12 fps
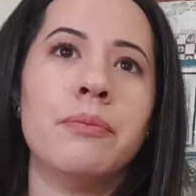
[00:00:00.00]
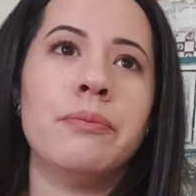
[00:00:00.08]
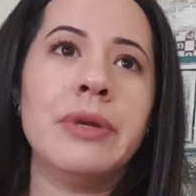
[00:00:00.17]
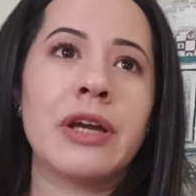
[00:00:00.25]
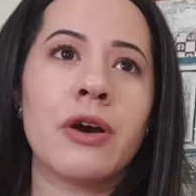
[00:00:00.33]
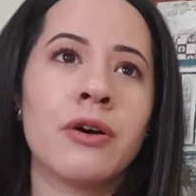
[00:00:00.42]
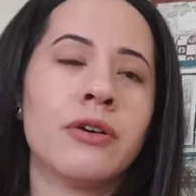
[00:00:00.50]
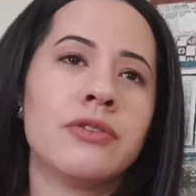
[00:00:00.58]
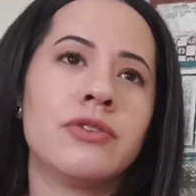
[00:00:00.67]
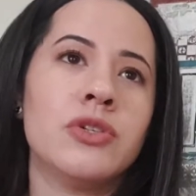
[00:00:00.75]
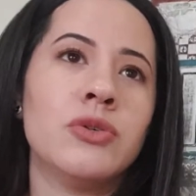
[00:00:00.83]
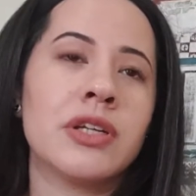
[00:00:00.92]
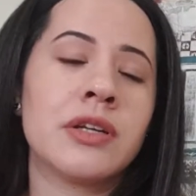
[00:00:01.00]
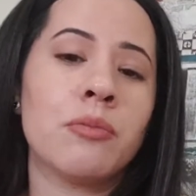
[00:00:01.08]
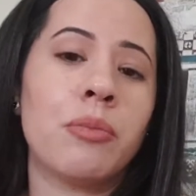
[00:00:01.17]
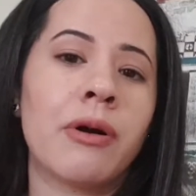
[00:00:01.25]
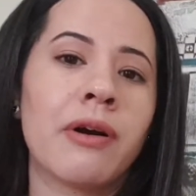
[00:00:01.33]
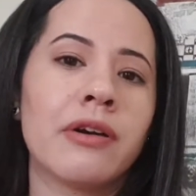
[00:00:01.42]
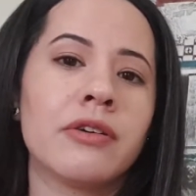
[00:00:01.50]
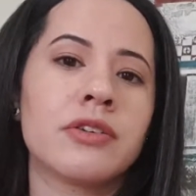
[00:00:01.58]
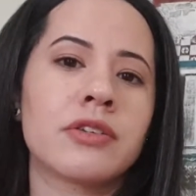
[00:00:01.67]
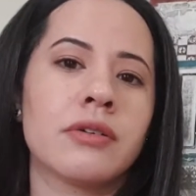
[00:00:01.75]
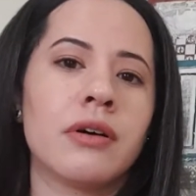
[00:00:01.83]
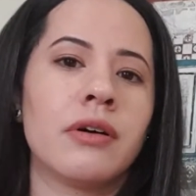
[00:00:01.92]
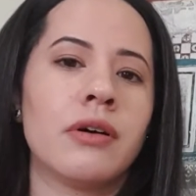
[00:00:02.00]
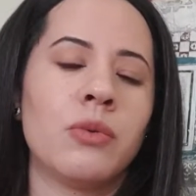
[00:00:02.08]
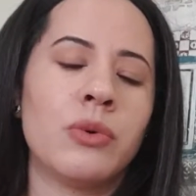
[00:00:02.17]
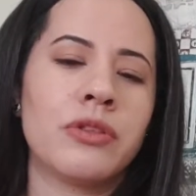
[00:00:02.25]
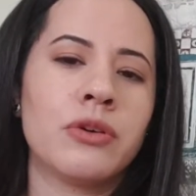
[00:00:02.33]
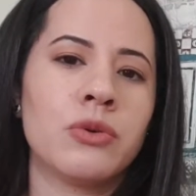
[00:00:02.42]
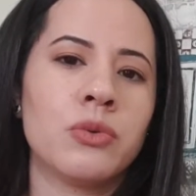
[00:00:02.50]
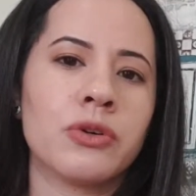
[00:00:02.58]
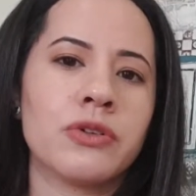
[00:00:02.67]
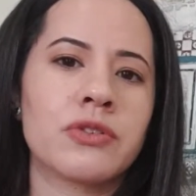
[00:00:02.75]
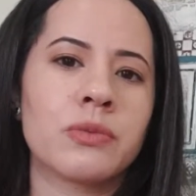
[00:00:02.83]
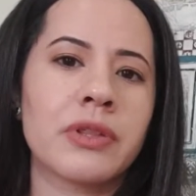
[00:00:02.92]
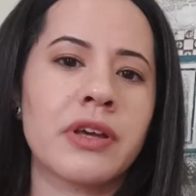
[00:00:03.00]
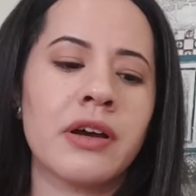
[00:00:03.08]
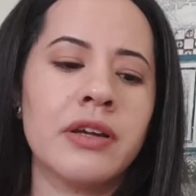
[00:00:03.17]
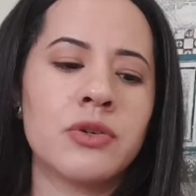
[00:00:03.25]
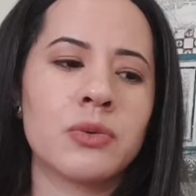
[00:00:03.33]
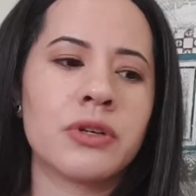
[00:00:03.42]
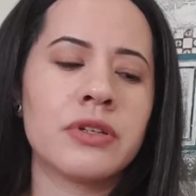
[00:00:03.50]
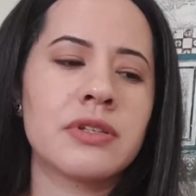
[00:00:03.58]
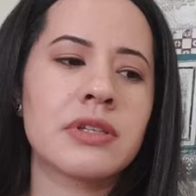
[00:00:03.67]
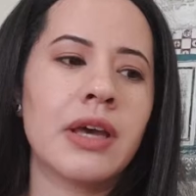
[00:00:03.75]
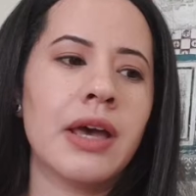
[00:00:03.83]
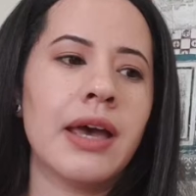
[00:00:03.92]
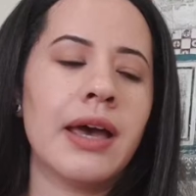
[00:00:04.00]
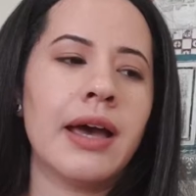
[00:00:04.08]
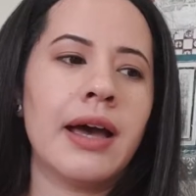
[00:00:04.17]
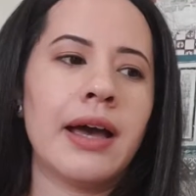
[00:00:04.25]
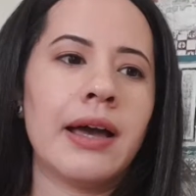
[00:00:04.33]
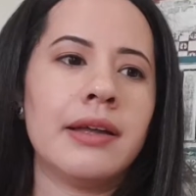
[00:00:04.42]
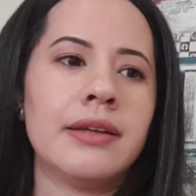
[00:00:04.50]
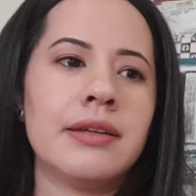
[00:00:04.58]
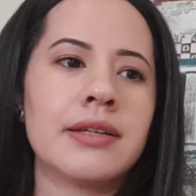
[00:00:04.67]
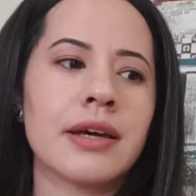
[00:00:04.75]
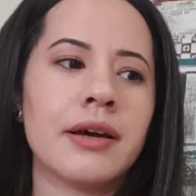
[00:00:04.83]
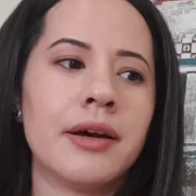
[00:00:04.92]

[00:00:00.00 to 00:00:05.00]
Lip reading: because you didn't part with good words or with kind words. And